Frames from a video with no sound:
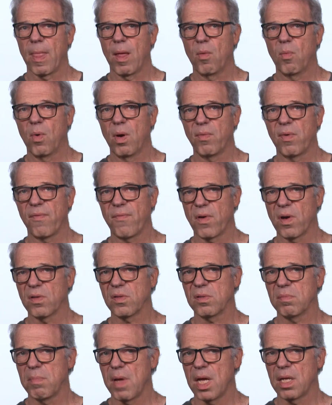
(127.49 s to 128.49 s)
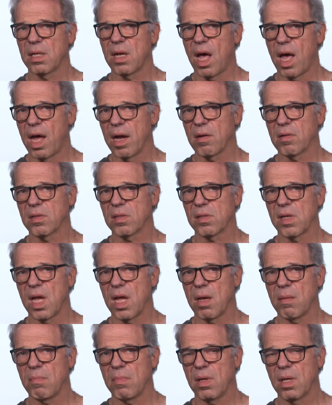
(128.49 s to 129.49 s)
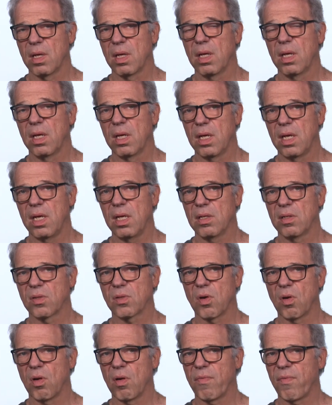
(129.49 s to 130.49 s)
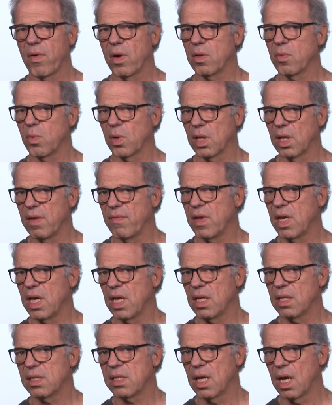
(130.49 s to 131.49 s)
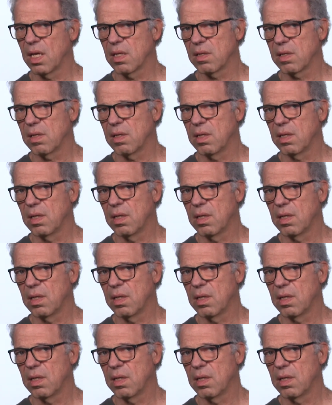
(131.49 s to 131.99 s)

When we first met and hired Sam, he and his girlfriend were living in a tent.